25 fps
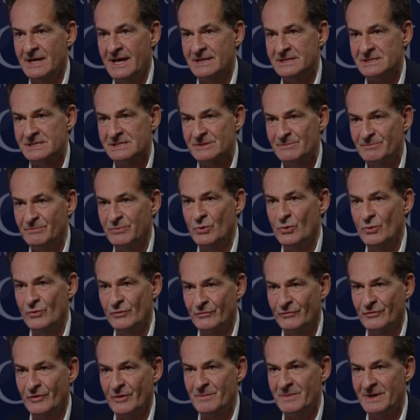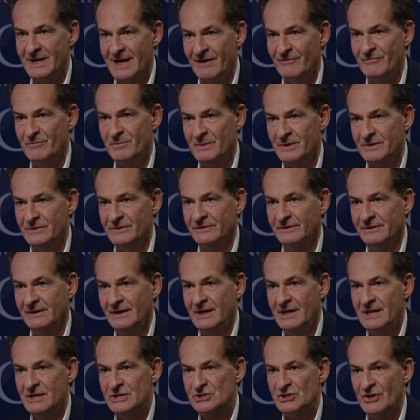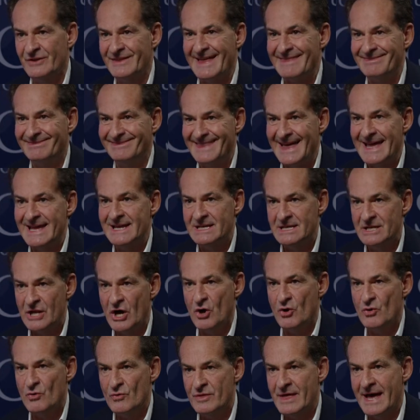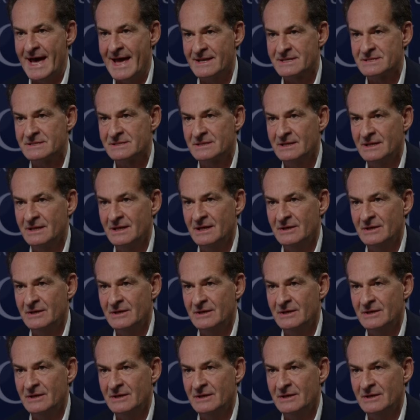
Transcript: and support from government so that they know that